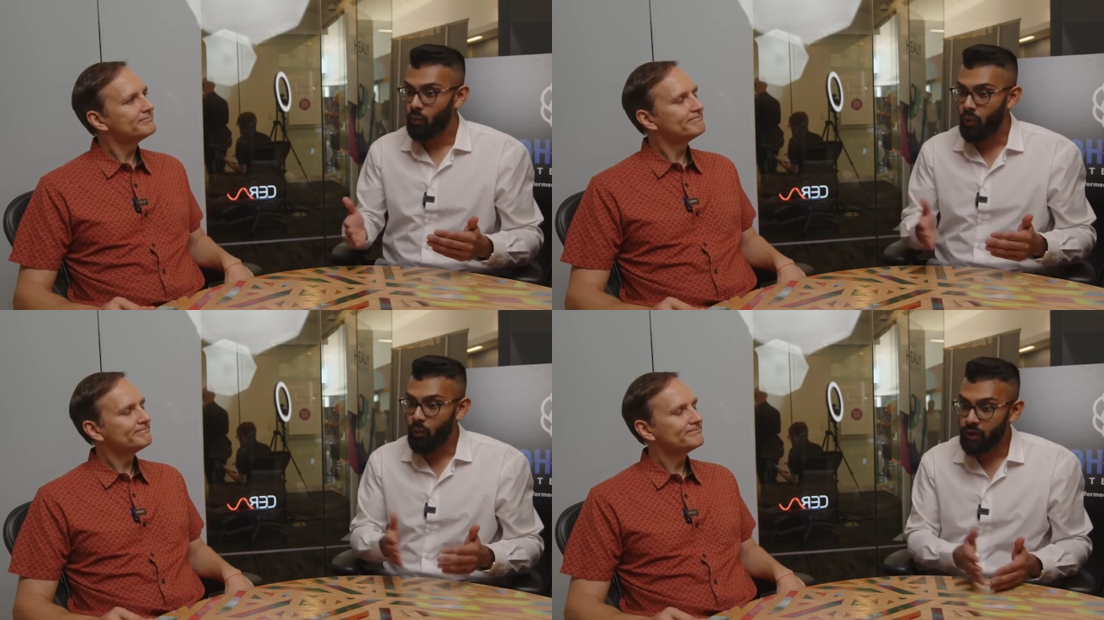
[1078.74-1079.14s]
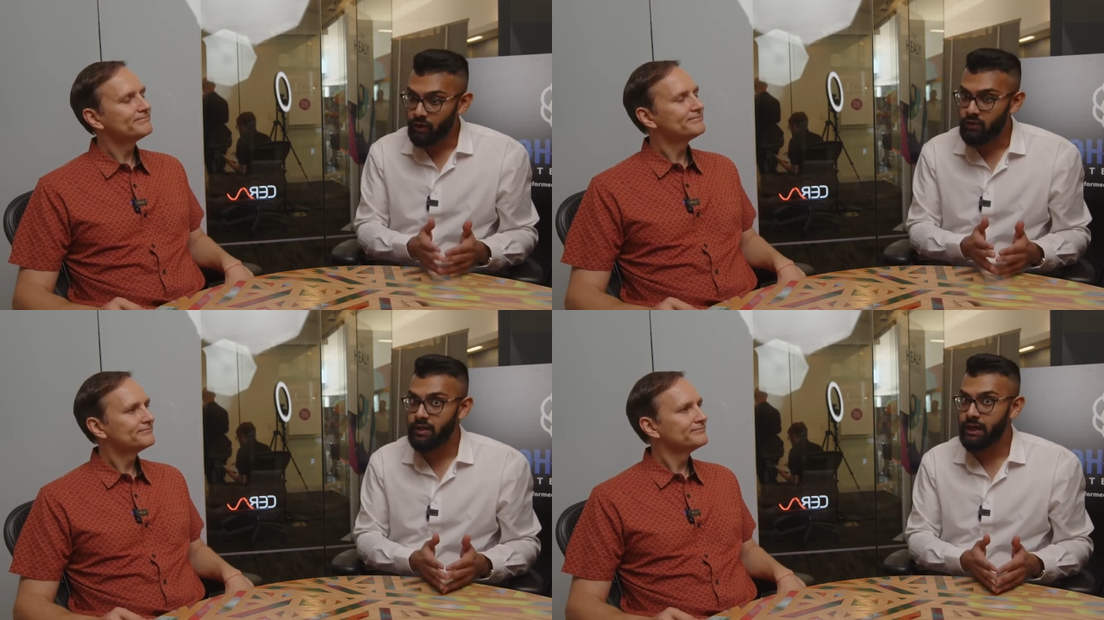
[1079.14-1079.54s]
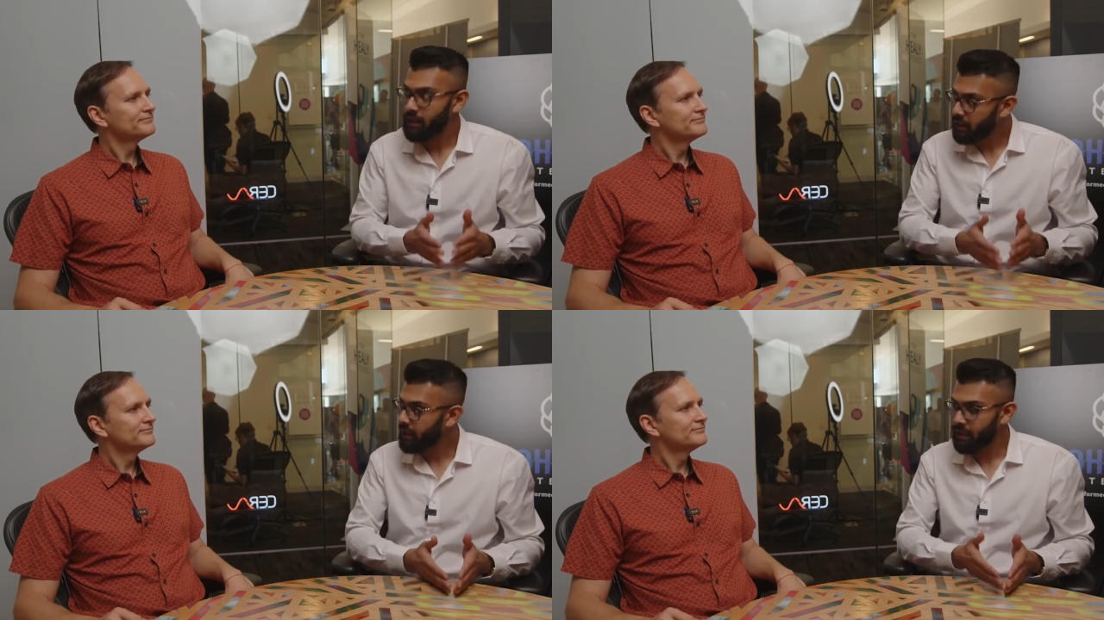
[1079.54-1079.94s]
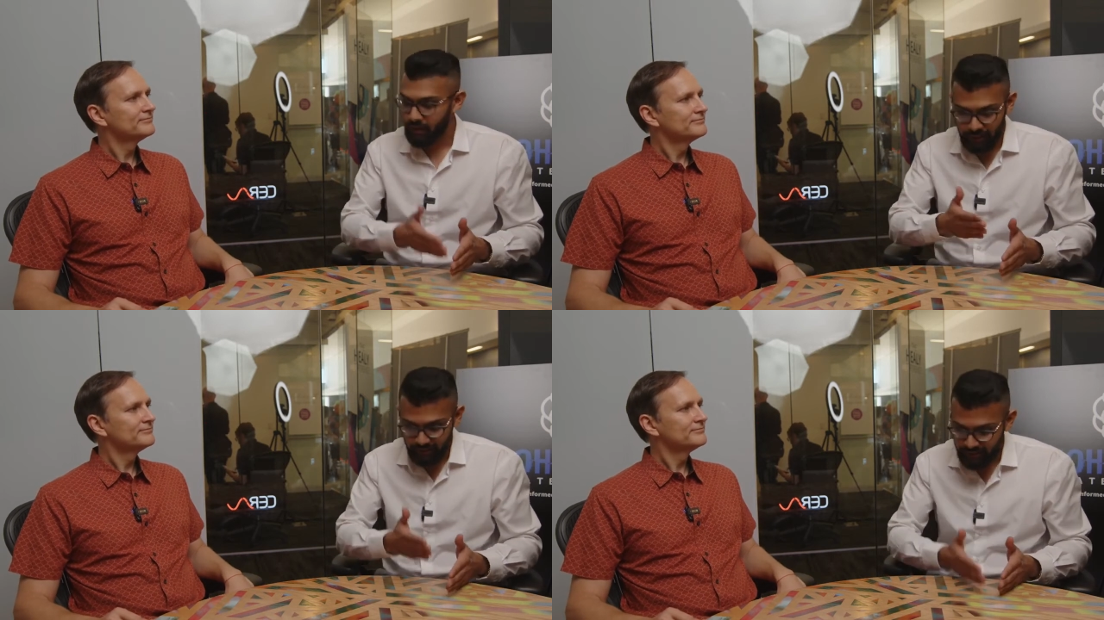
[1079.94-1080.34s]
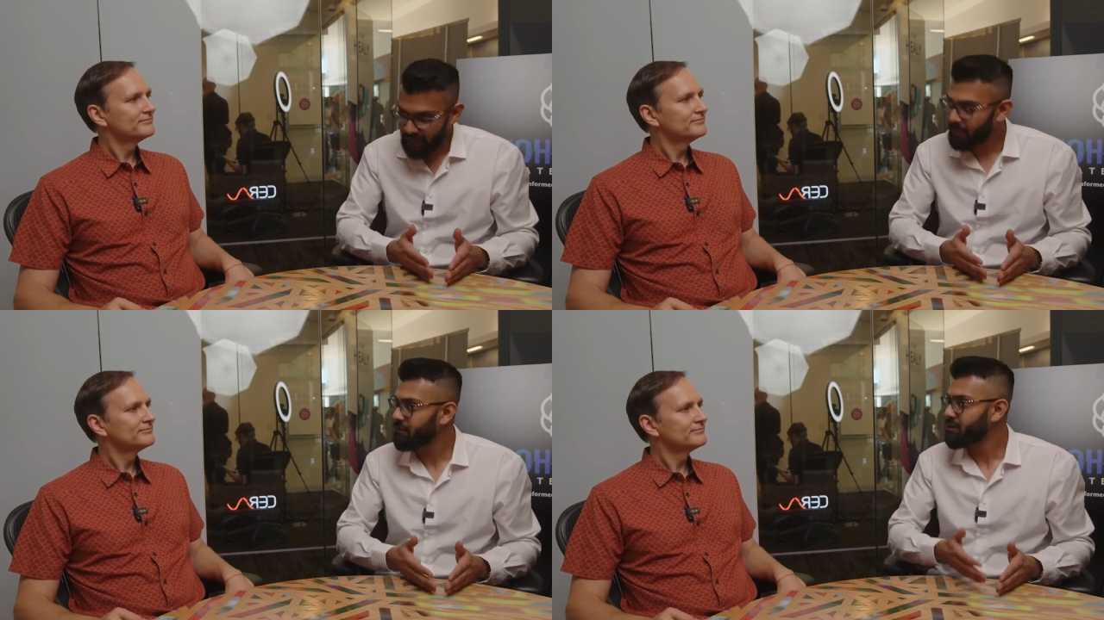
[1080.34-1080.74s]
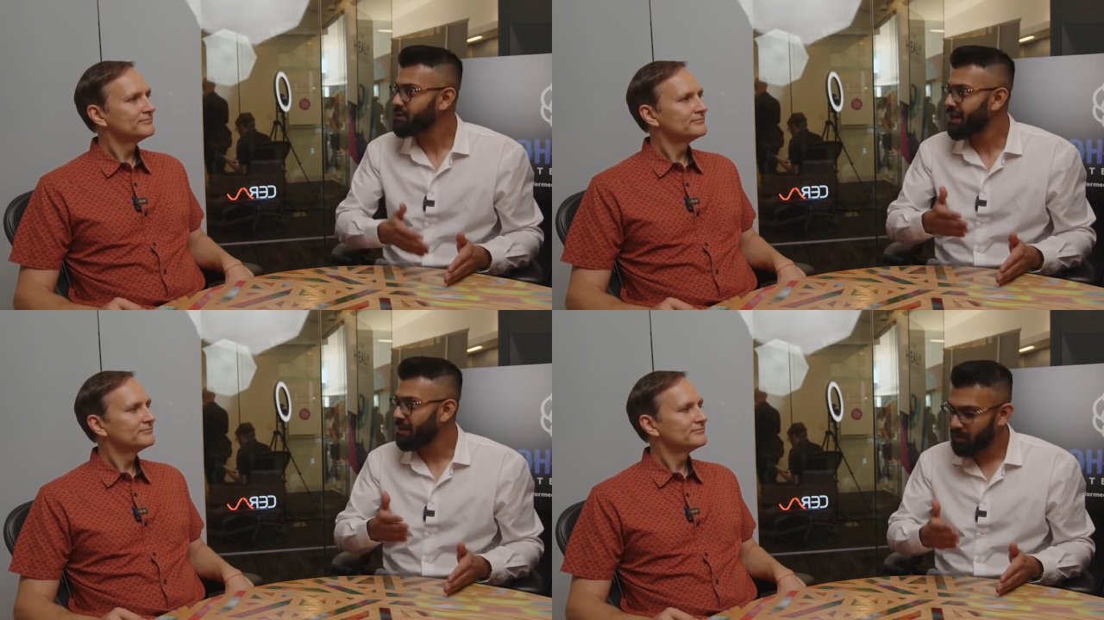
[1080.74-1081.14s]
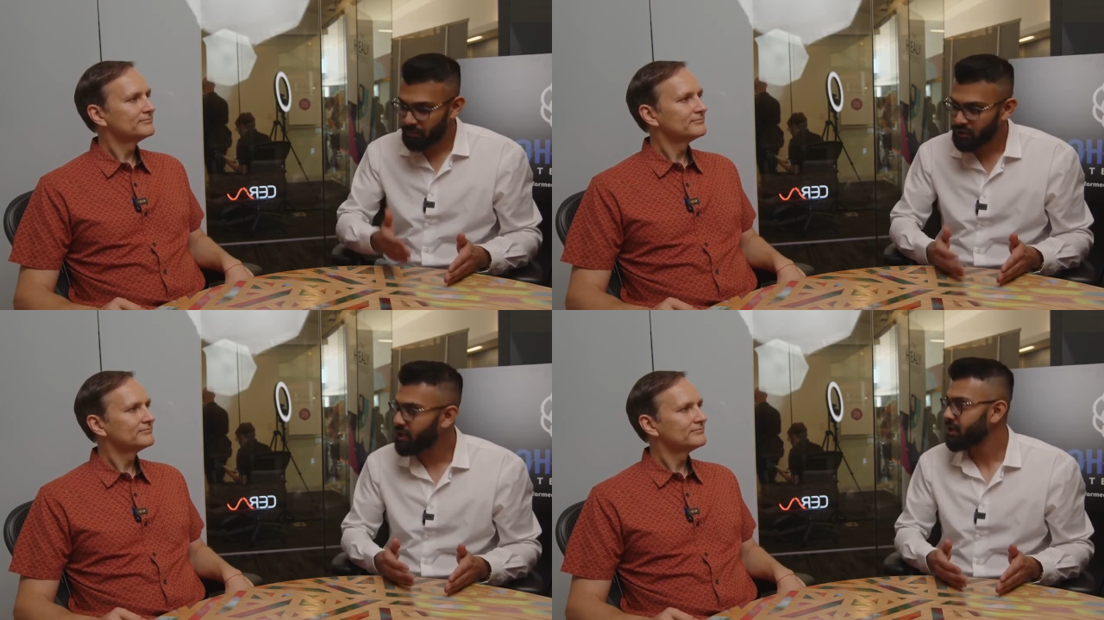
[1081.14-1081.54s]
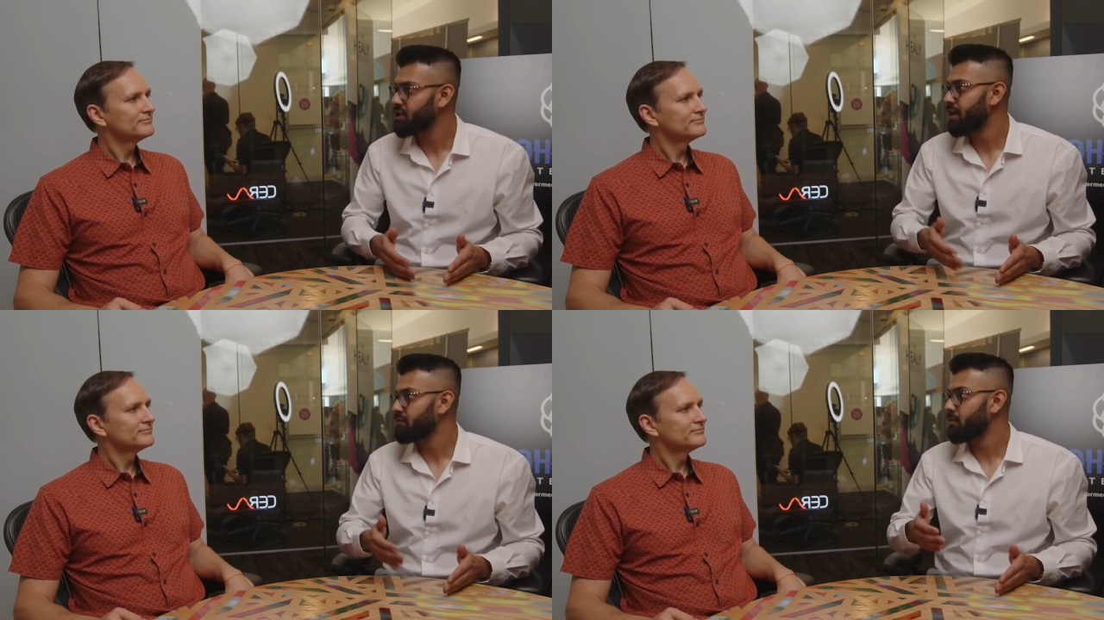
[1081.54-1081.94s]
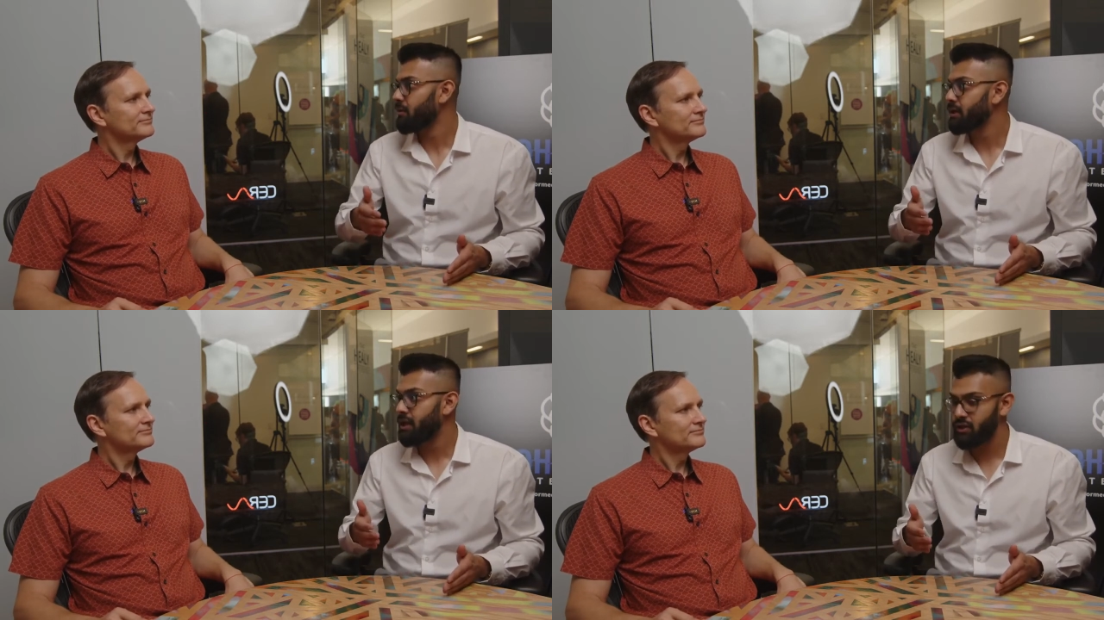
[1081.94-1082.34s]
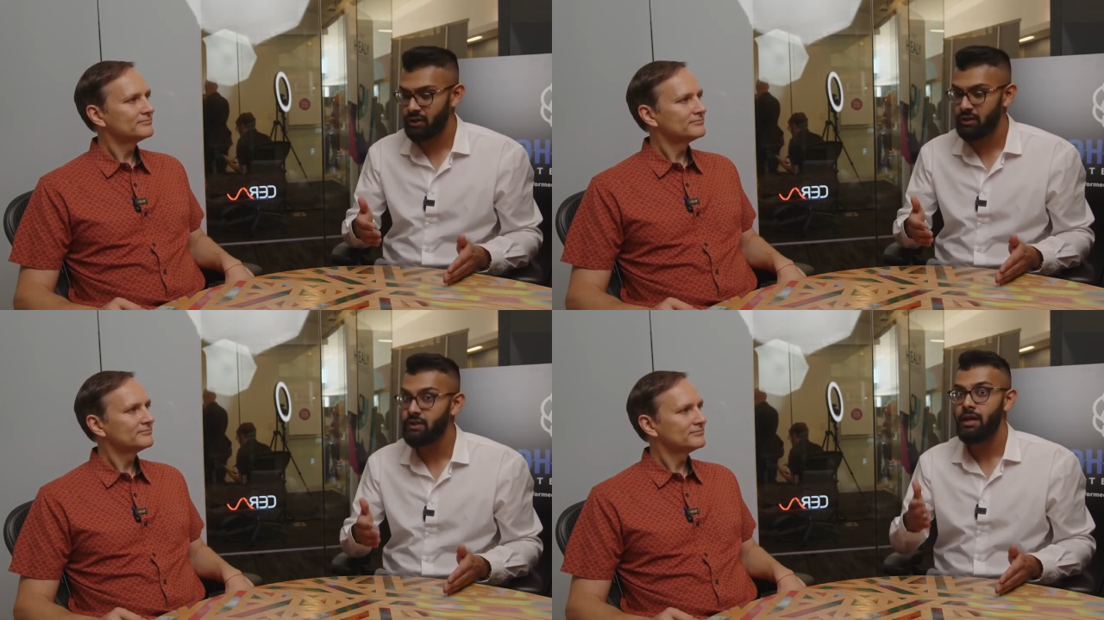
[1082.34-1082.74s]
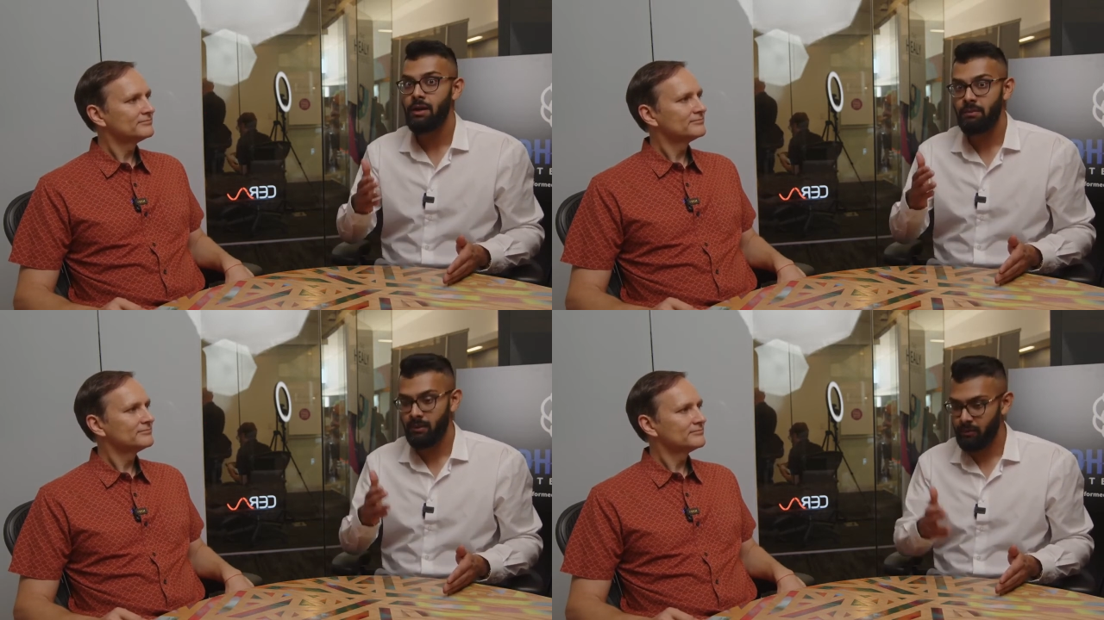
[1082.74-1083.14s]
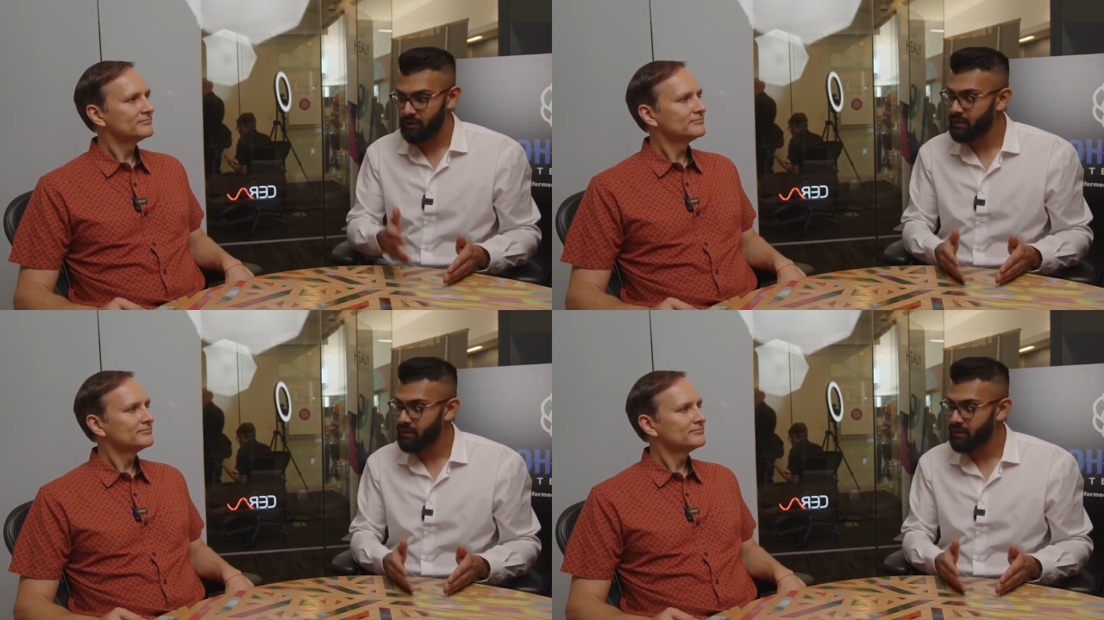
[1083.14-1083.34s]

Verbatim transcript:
Speaker 1: what we are seeing clinically, time after time, publication after publication, is people are